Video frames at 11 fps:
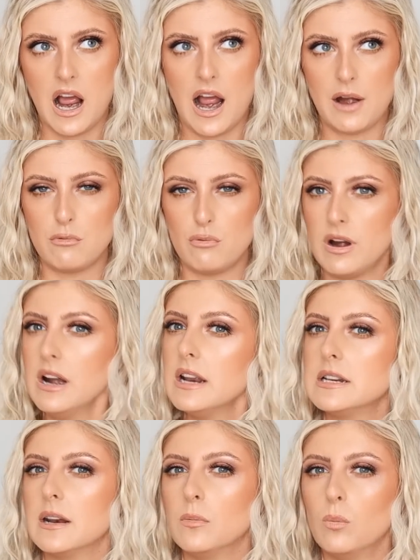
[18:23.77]
I really
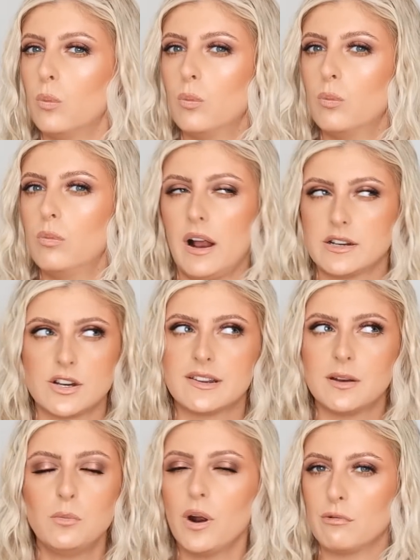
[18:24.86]
didn't. I just
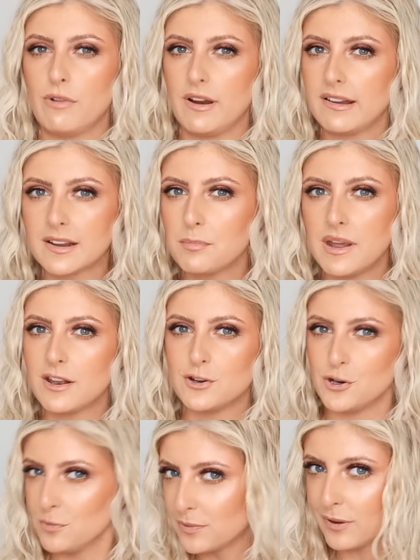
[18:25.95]
didn't want to risk being
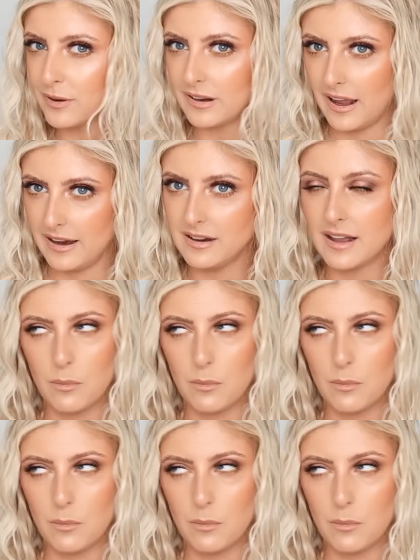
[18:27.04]
duped online.